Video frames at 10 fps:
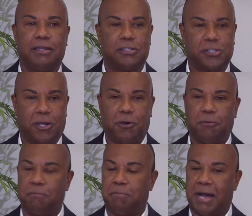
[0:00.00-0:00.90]

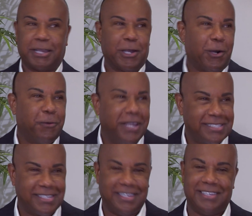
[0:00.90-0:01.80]
So by
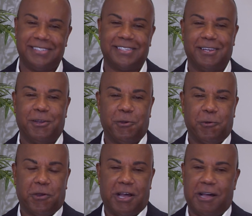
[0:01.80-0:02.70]
coincidence,
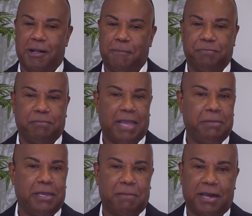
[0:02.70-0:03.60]

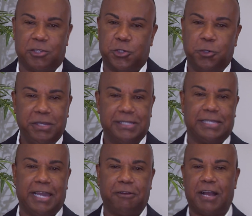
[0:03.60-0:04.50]
maybe about 2 weeks
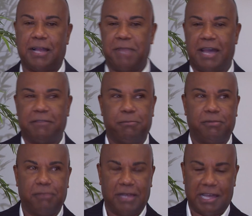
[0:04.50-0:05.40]
later, I'm having